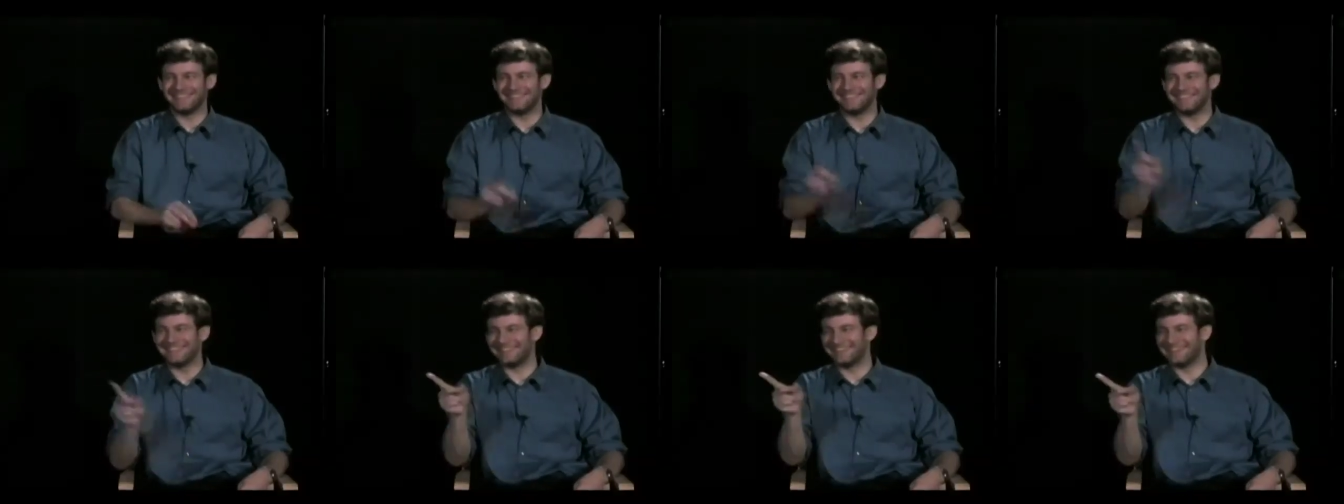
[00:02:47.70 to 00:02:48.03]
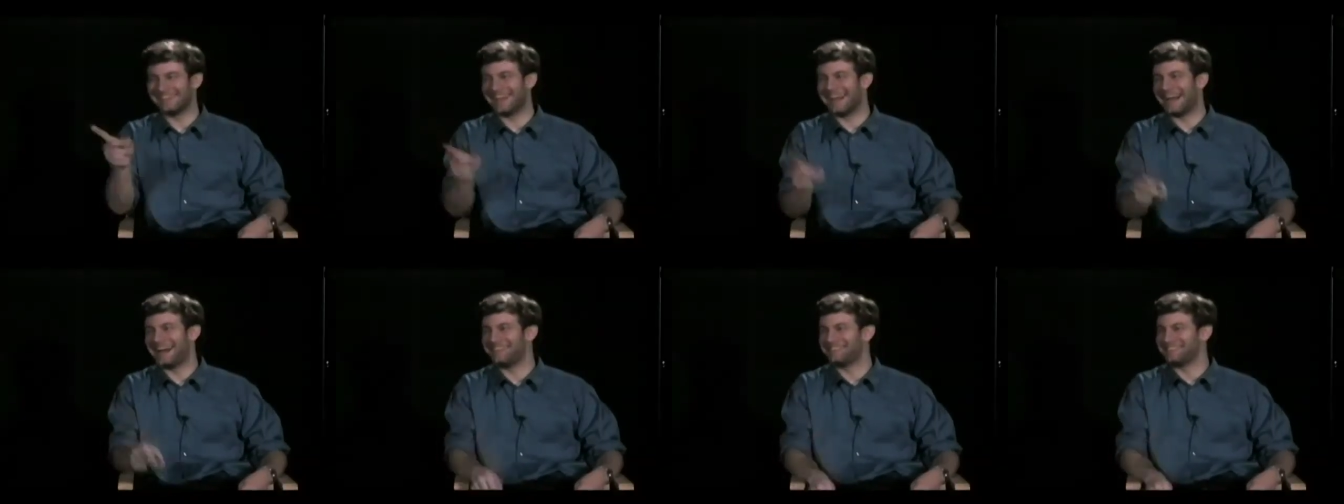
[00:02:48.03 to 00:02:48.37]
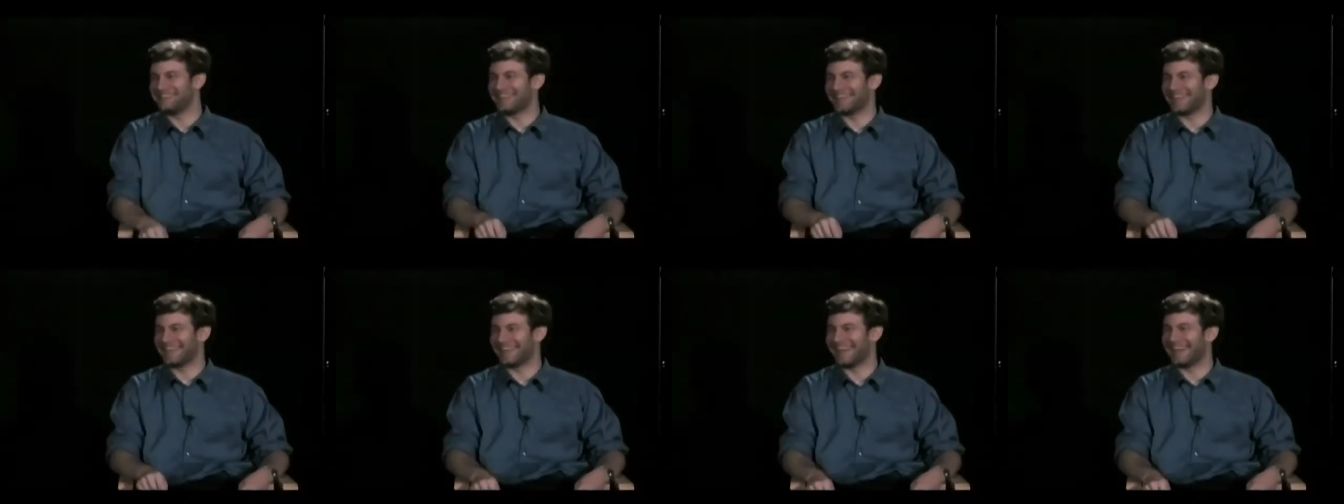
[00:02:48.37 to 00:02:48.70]
You got
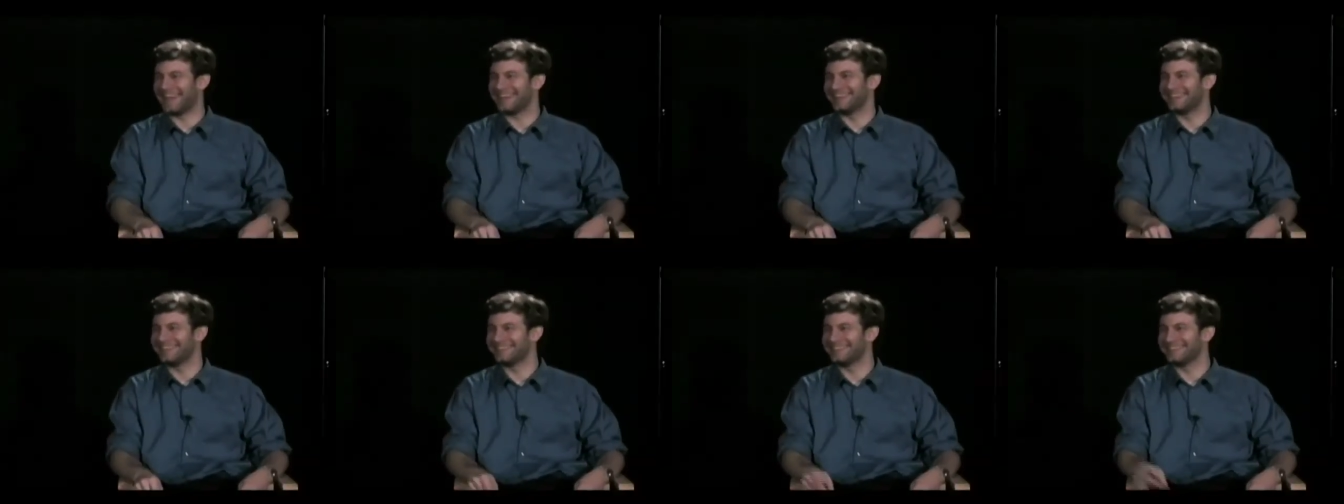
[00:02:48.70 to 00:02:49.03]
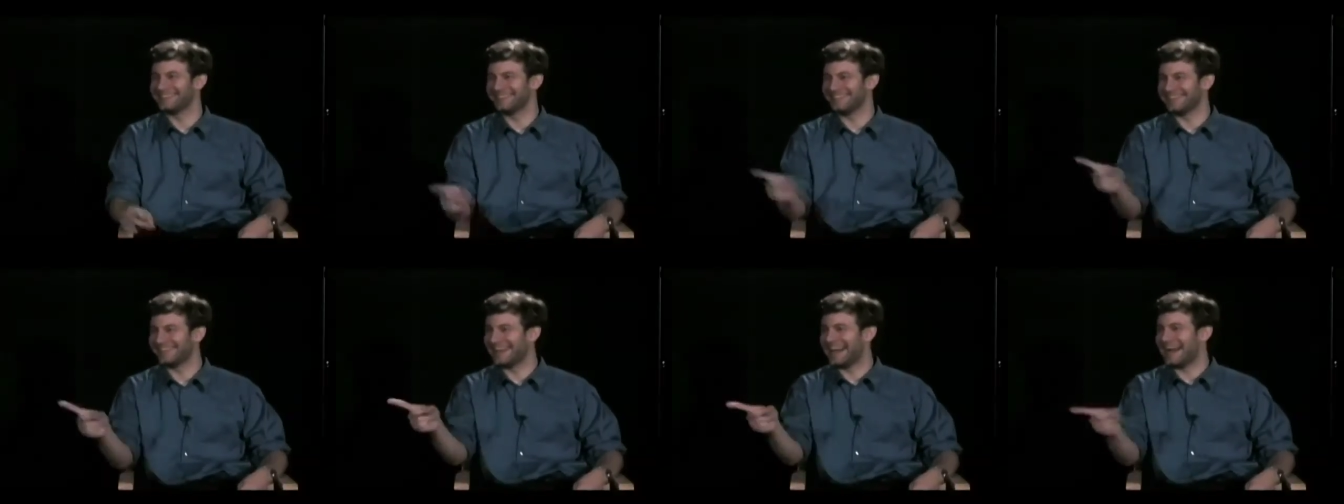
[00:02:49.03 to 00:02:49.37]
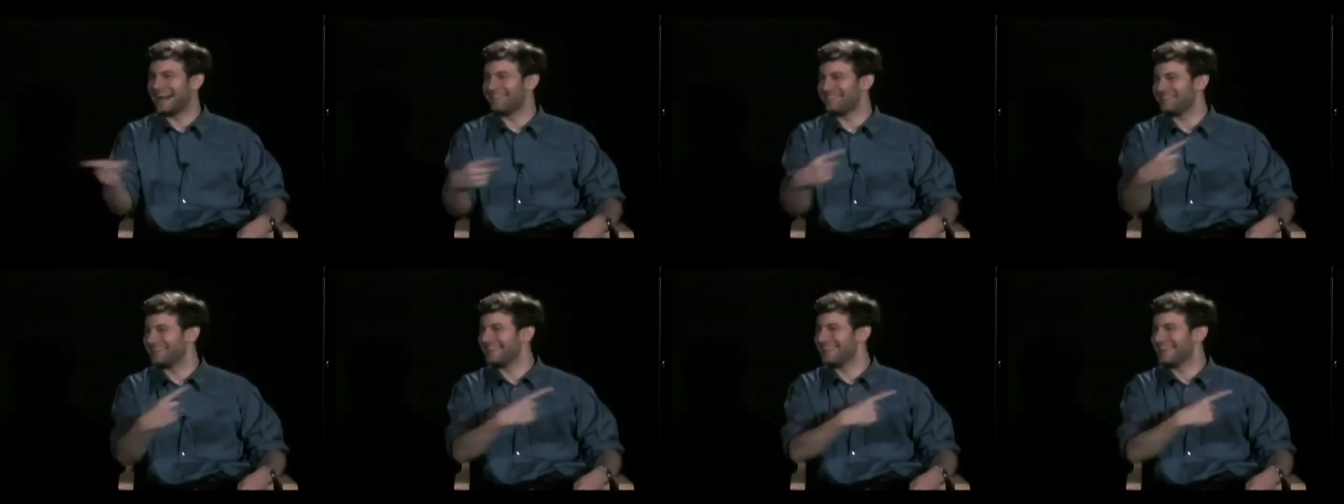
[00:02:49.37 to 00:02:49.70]
me again. You
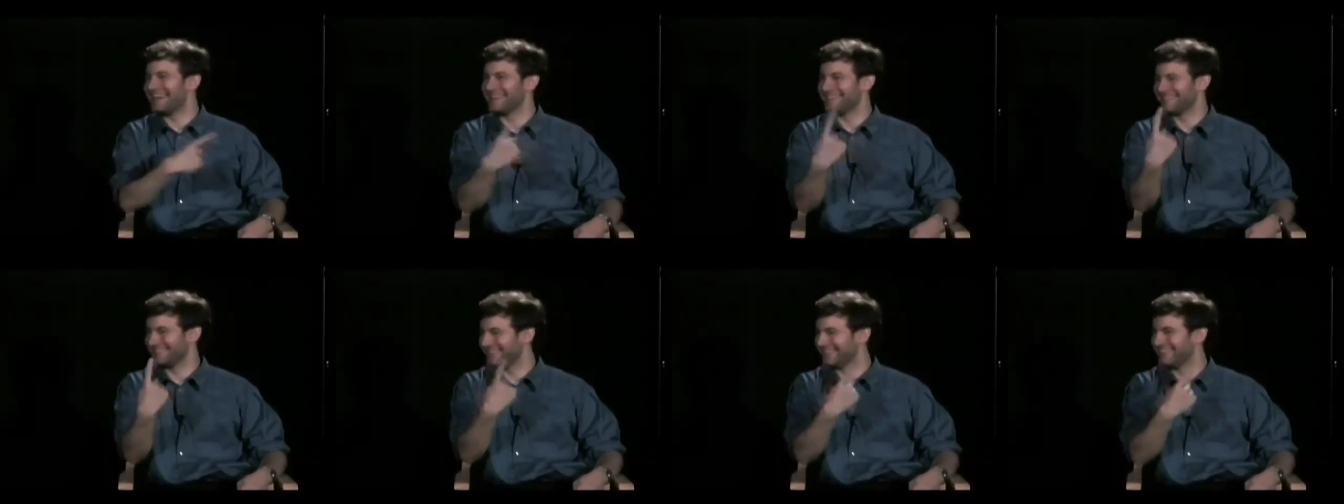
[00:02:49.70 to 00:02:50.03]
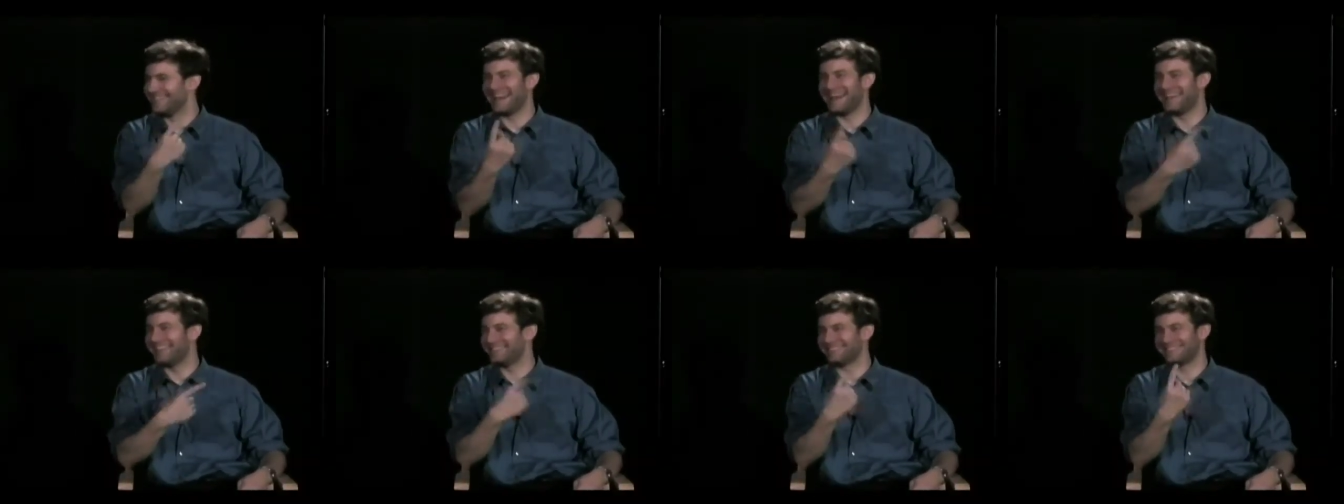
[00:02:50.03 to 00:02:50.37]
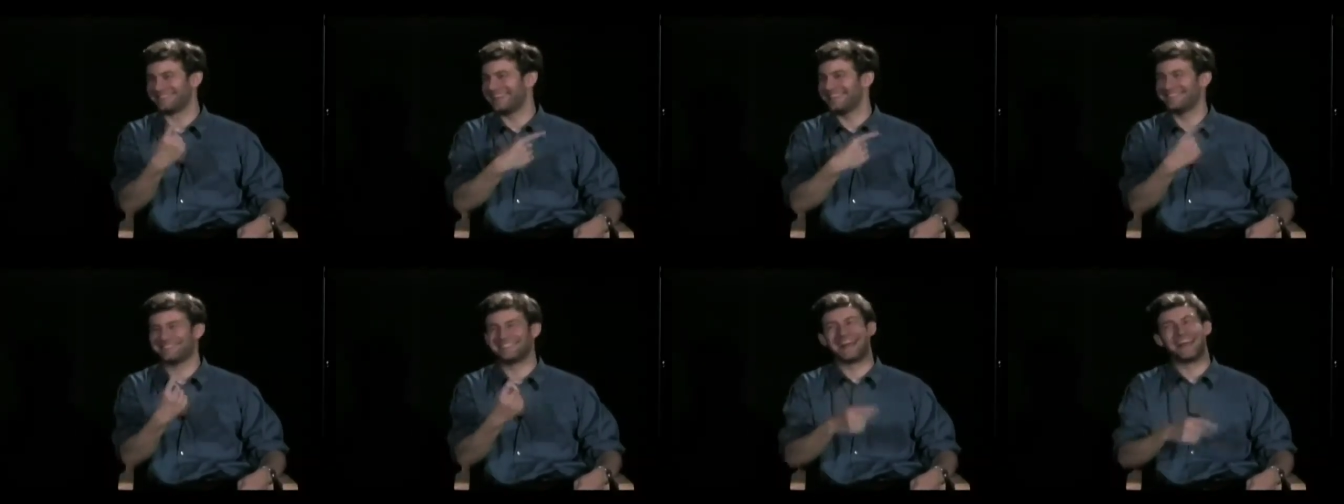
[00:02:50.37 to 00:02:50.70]
got me. That that
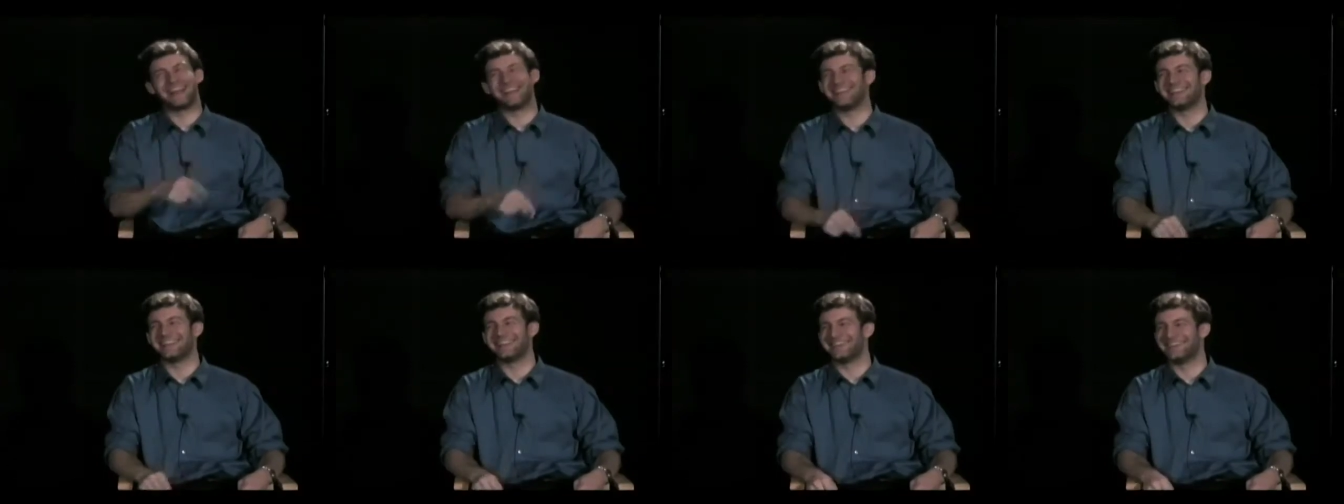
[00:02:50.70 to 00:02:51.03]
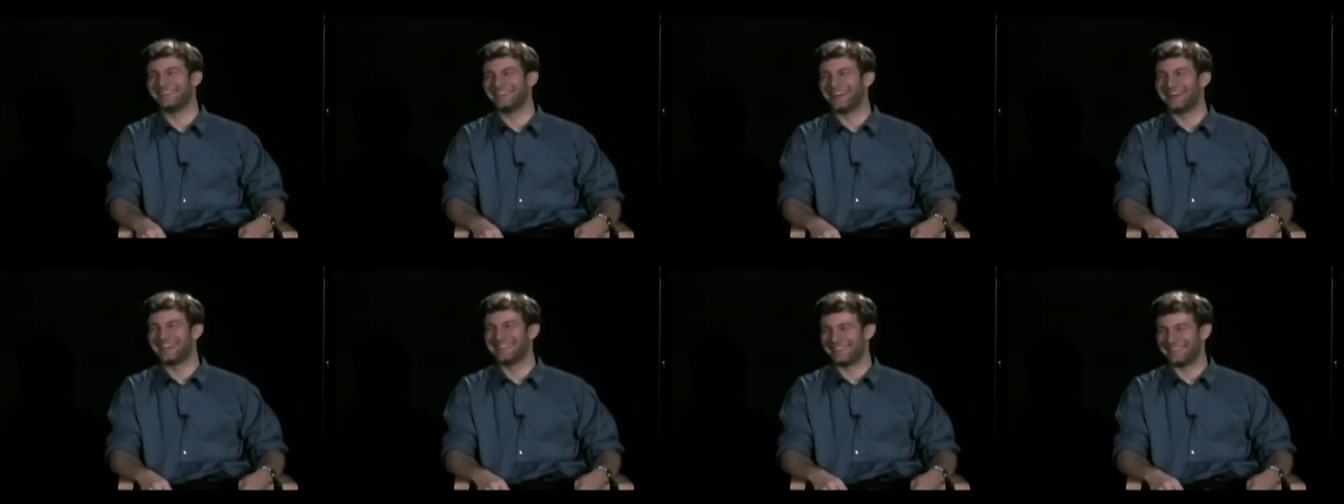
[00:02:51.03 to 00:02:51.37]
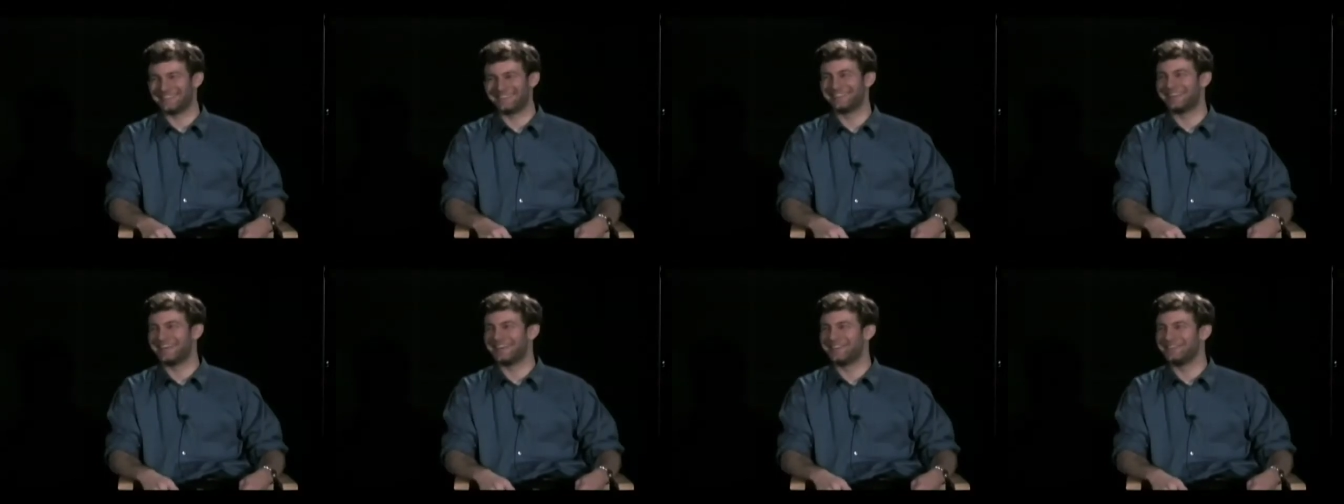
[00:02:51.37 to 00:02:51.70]
that's not in it, right?
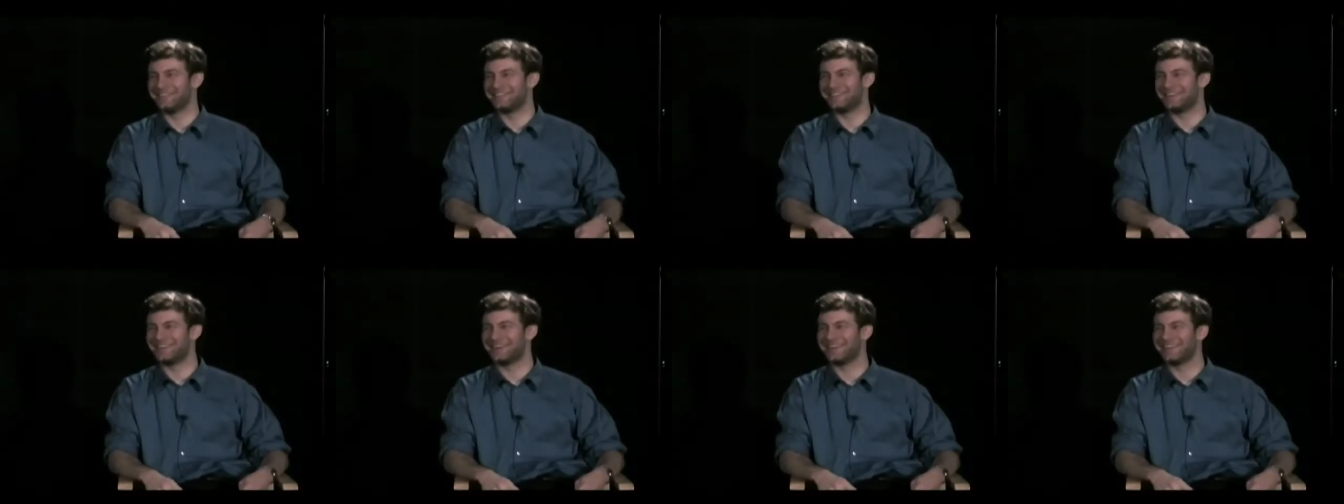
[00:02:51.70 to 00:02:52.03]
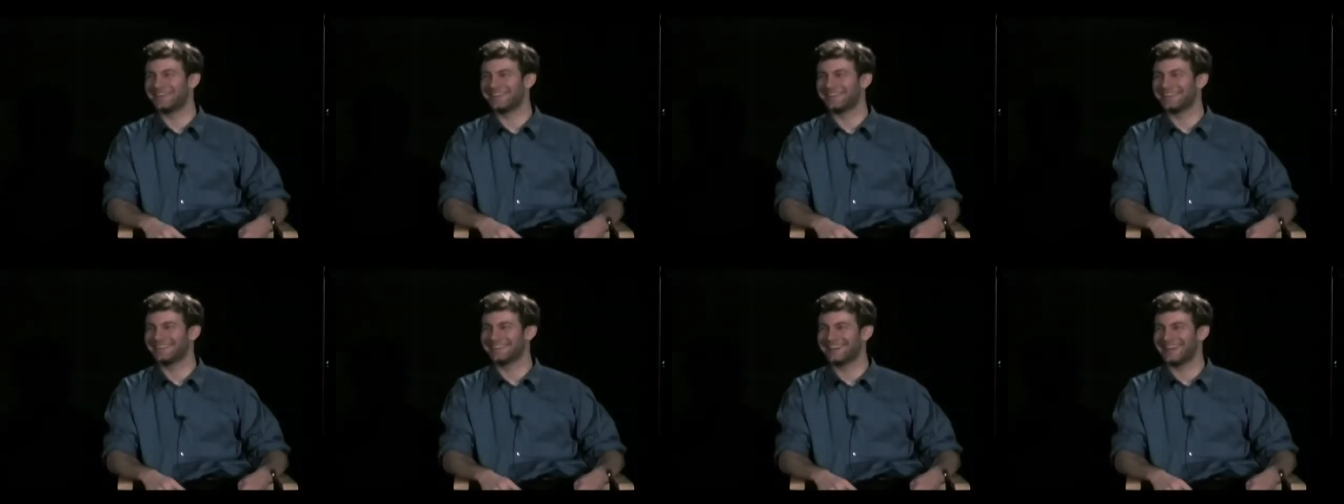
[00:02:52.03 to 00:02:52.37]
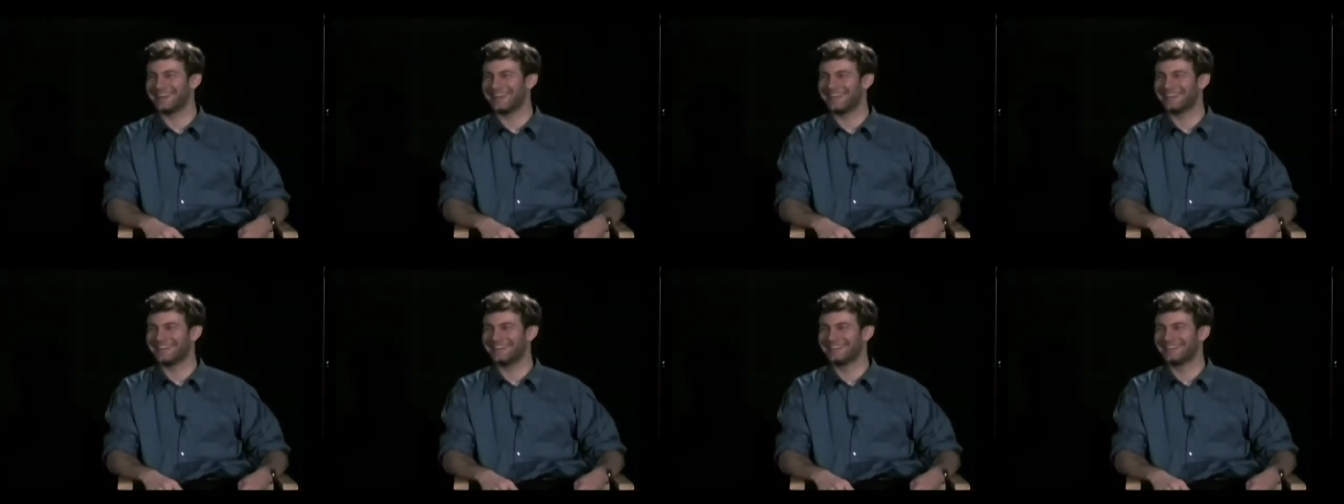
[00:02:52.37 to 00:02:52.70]
That's another joke,
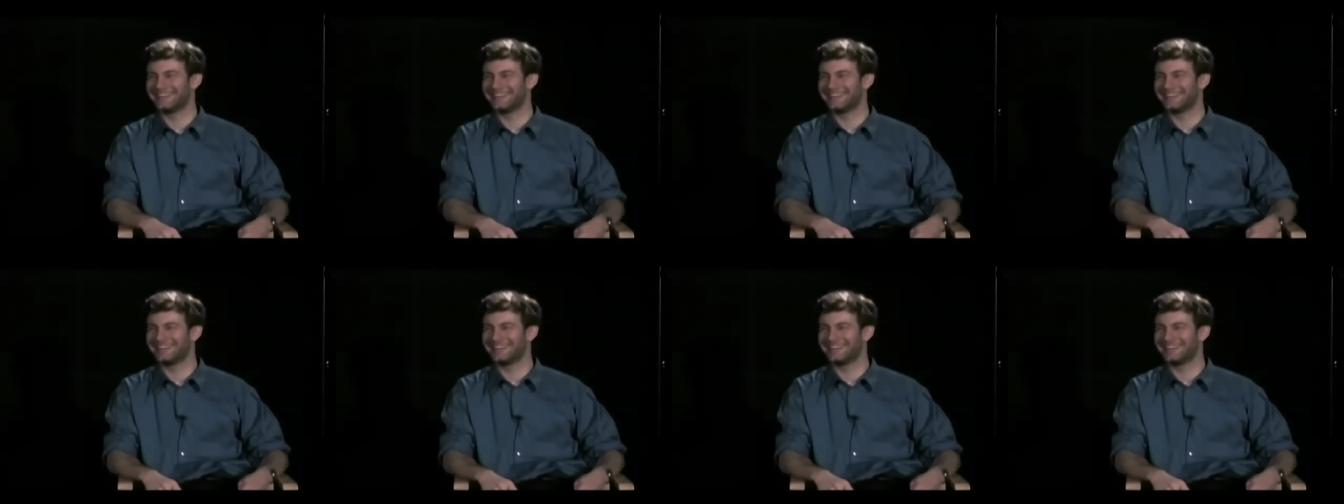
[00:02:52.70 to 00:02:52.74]
right?